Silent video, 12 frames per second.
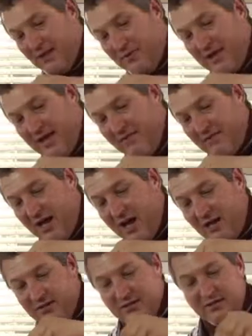we have our
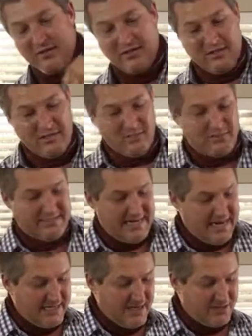
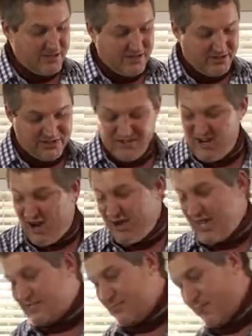potatoes. You can see how
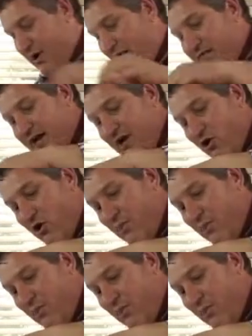nice and brown they are,